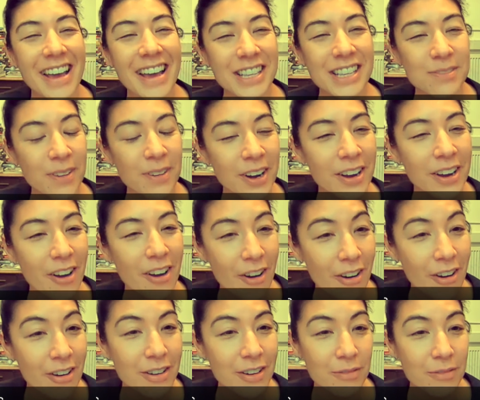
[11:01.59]
It's very
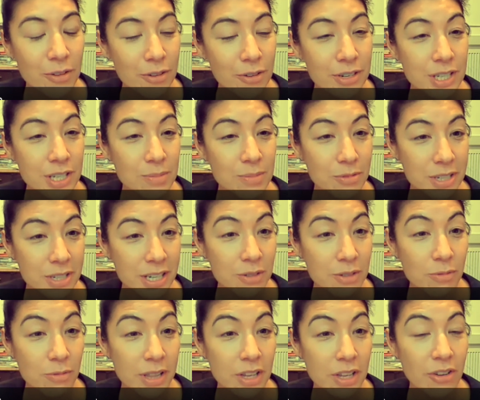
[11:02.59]
hard, of course, to
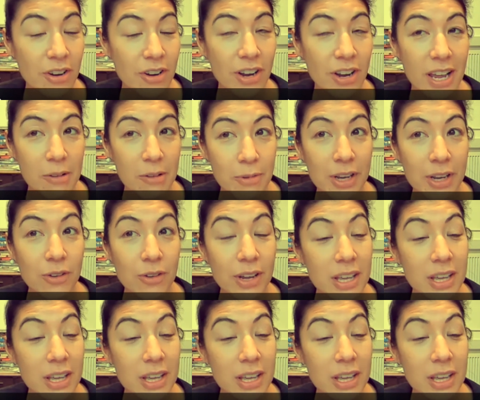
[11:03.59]
predict when you're